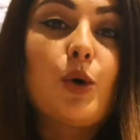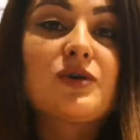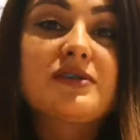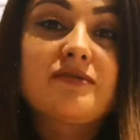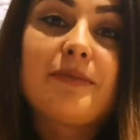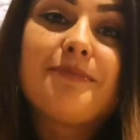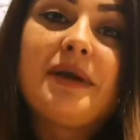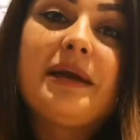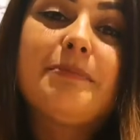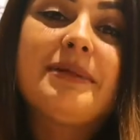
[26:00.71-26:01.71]
box
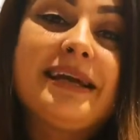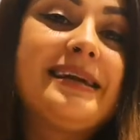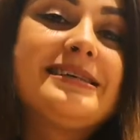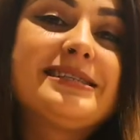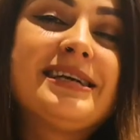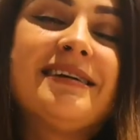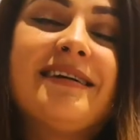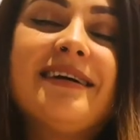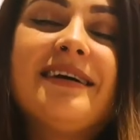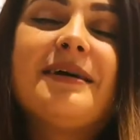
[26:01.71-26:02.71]
from me, please,
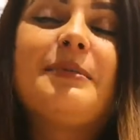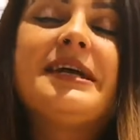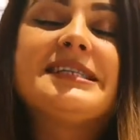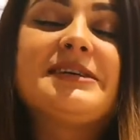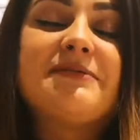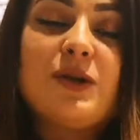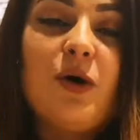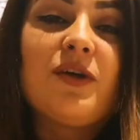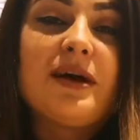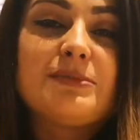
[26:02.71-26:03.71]
because if
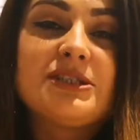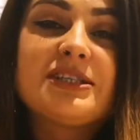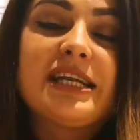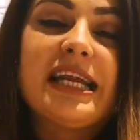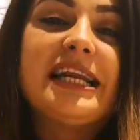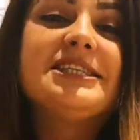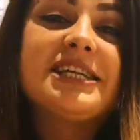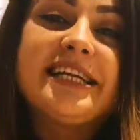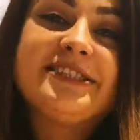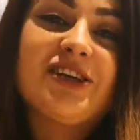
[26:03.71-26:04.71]
not, I'm just gonna
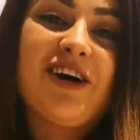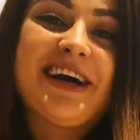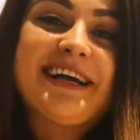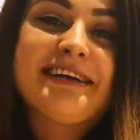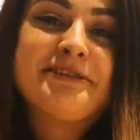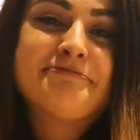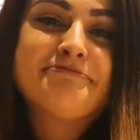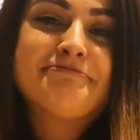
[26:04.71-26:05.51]
literally die.